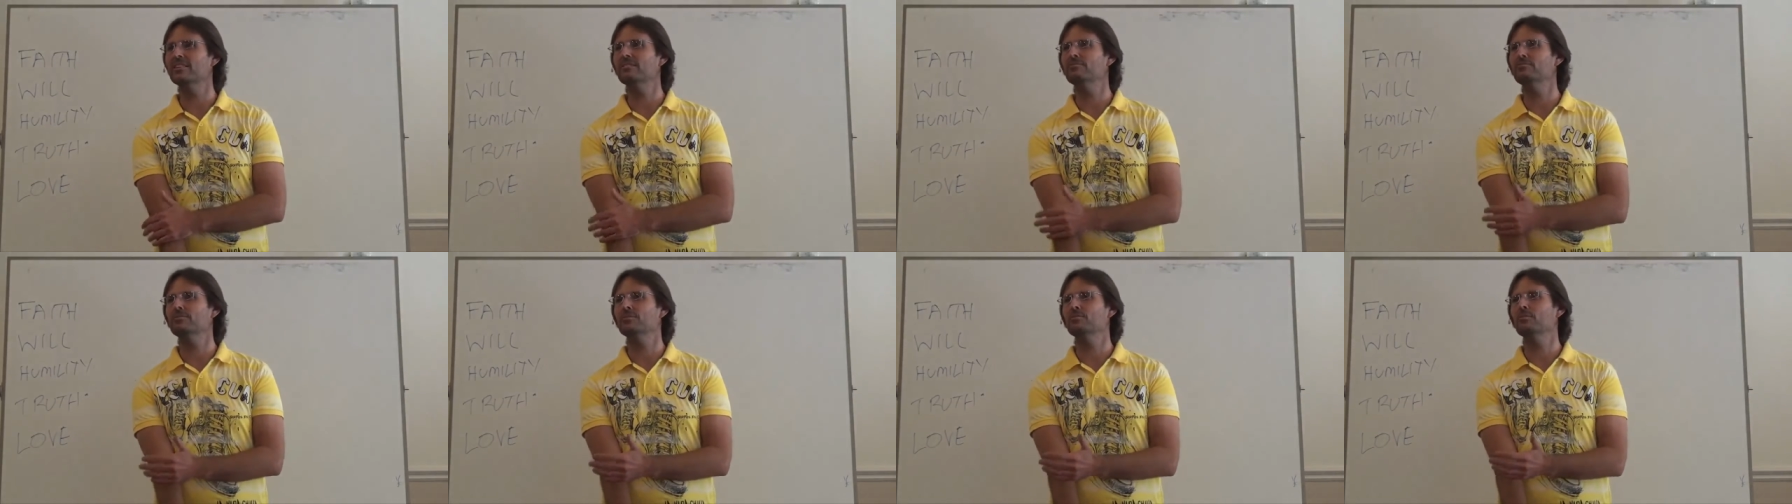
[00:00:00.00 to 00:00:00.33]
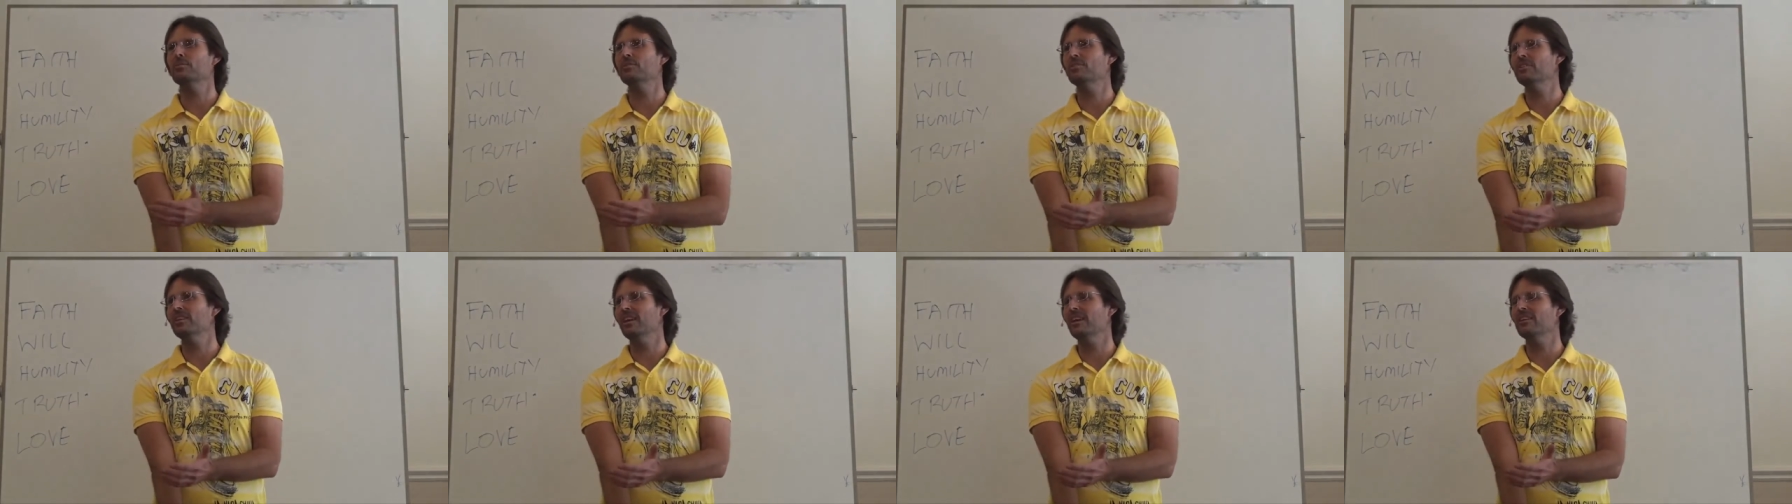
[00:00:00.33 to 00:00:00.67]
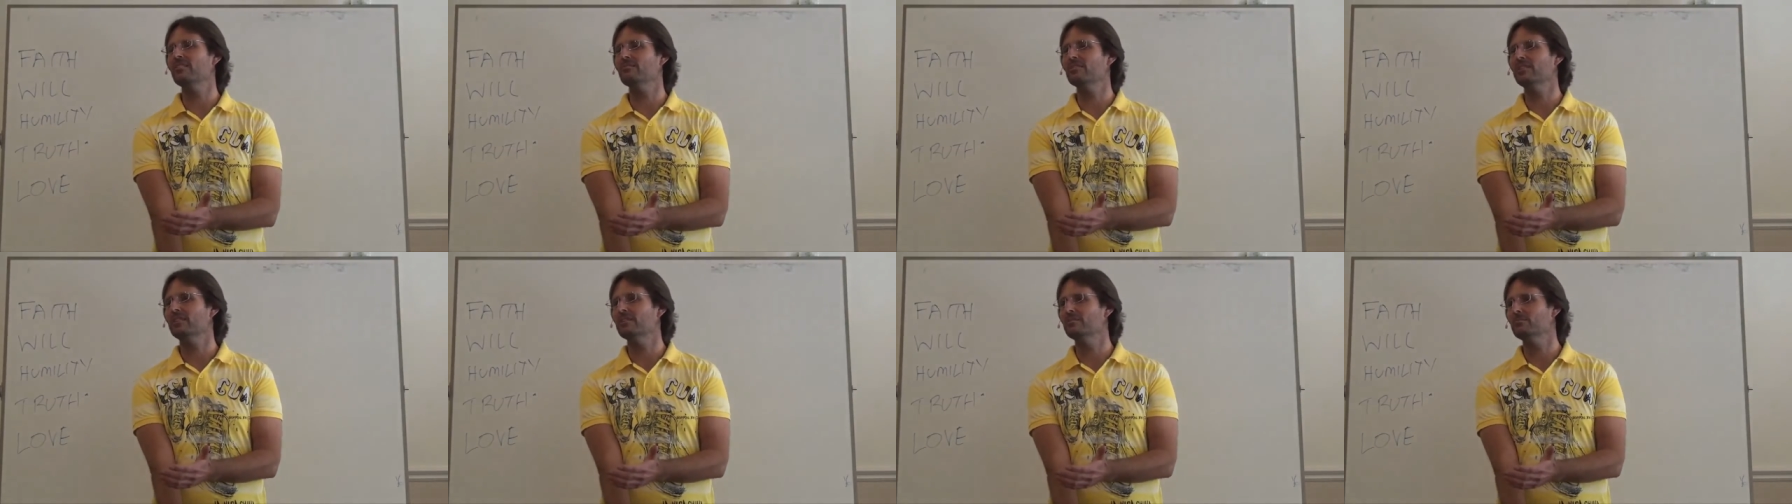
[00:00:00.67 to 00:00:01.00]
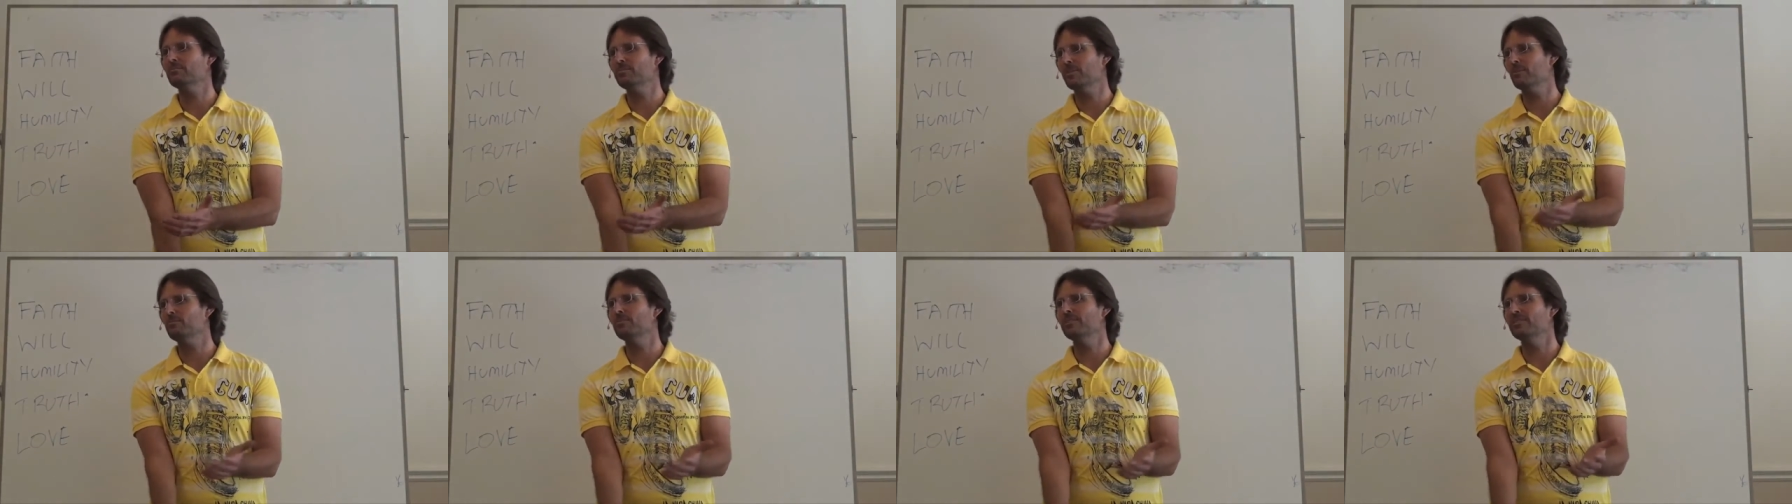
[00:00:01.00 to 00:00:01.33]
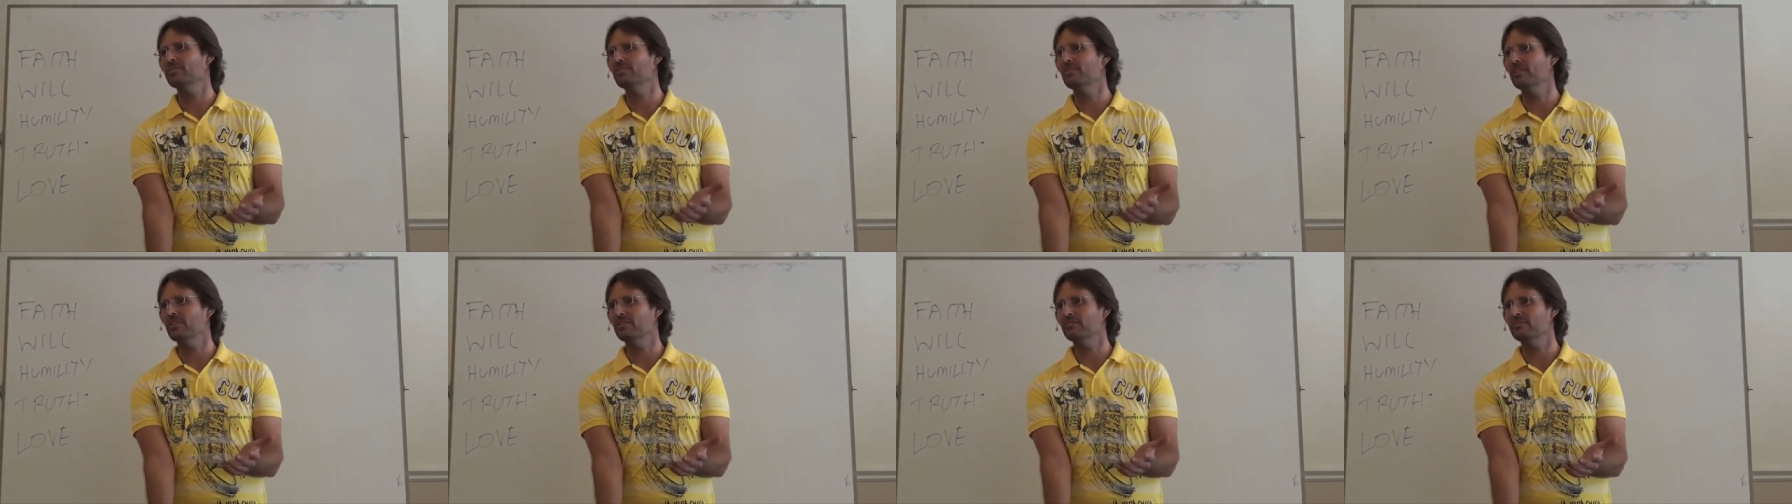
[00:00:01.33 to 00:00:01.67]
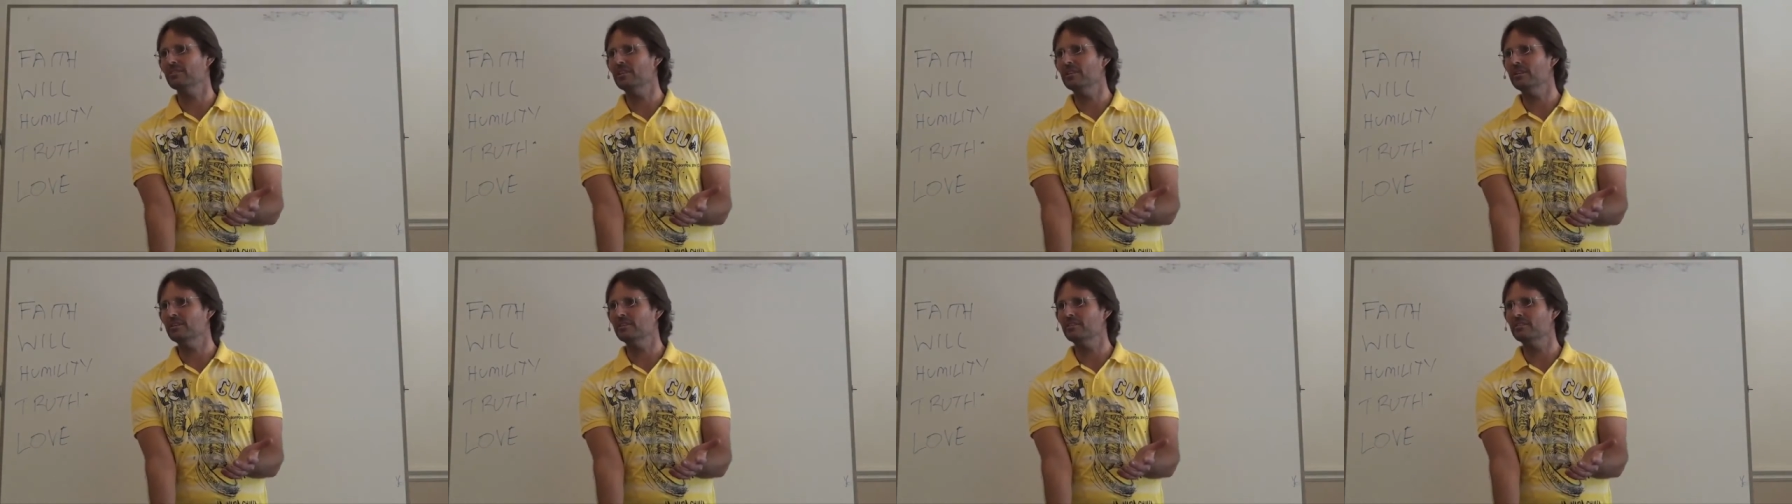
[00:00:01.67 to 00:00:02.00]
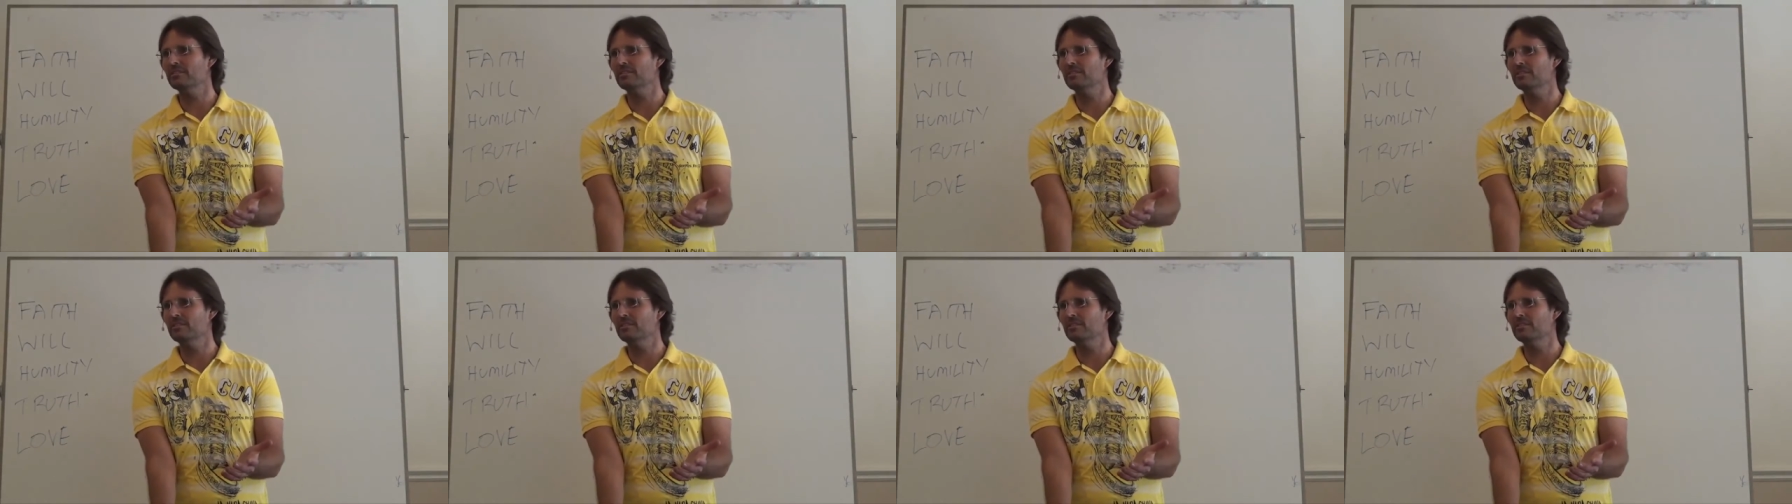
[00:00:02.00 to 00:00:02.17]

if you weren't angry? Probably not, right?